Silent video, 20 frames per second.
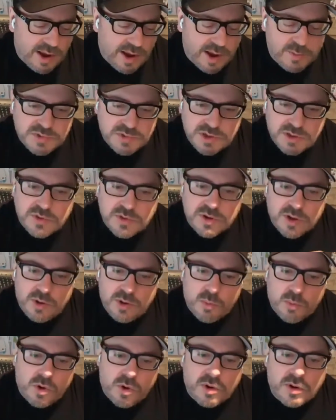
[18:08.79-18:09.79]
I'm still going
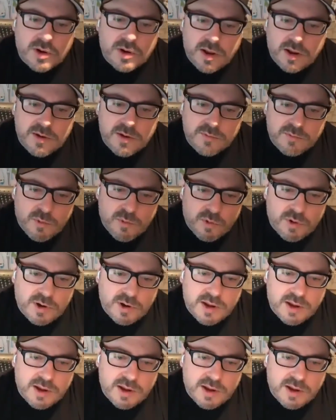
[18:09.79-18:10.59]
to work on it for